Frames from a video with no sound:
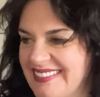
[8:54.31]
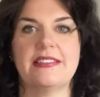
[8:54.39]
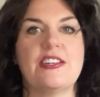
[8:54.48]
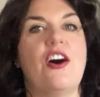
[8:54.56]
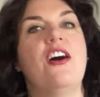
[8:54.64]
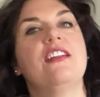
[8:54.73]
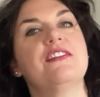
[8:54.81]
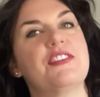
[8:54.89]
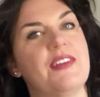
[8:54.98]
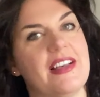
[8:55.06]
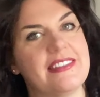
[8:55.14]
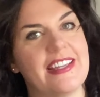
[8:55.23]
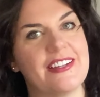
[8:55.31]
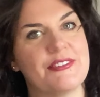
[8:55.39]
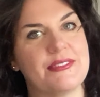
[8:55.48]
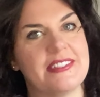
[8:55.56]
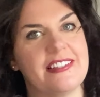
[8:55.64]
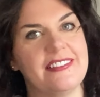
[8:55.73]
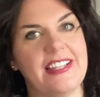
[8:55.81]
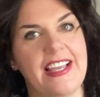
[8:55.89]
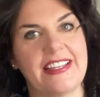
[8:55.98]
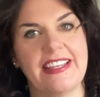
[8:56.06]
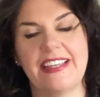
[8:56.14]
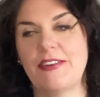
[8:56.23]
To all of you out there who still
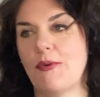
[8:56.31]
like it